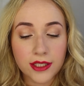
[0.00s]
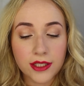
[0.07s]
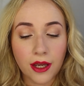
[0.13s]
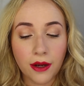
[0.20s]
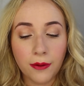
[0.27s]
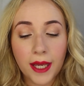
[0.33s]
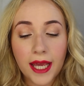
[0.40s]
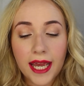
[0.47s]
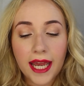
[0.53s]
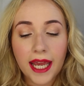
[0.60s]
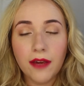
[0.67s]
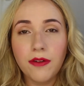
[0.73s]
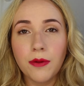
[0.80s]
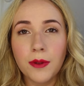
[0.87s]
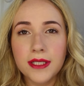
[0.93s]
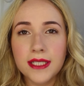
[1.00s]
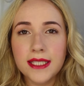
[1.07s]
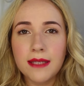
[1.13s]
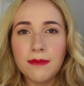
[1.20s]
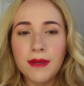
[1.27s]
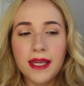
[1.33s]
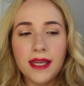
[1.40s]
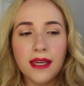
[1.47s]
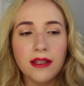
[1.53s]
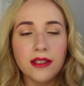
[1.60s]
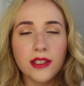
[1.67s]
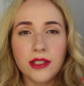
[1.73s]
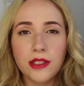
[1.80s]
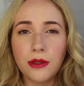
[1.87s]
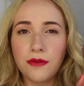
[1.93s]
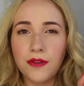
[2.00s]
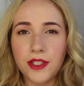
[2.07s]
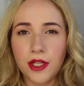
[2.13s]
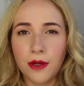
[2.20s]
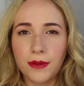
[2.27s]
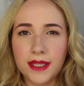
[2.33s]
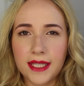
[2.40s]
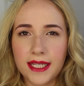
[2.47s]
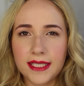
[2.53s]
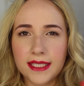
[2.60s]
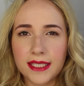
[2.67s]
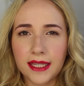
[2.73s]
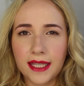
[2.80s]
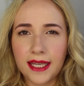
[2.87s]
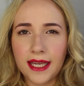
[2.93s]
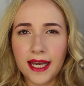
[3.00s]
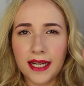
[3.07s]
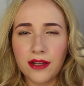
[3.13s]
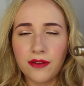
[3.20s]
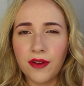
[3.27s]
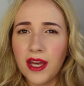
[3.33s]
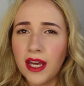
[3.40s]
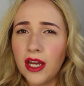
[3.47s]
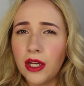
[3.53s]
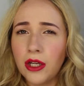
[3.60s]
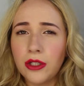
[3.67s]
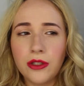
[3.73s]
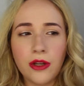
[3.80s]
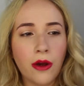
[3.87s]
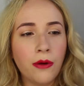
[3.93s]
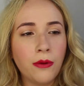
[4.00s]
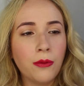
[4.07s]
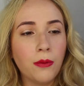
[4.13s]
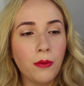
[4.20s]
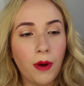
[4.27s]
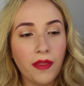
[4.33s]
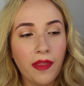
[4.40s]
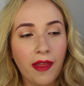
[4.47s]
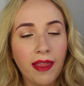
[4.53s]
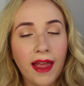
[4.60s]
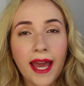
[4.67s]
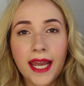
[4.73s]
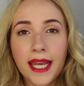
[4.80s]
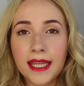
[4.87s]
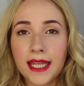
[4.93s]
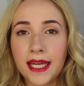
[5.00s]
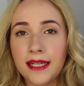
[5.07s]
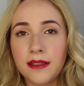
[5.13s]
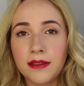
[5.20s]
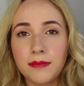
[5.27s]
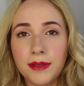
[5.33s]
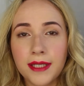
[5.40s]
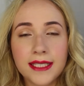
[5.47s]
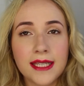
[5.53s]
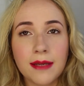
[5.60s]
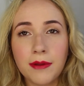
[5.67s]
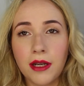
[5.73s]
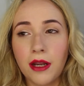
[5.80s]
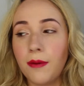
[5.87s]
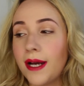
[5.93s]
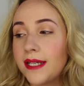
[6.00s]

So if you want to see me do a video with these to let you kind of know what they're like, then please let me know.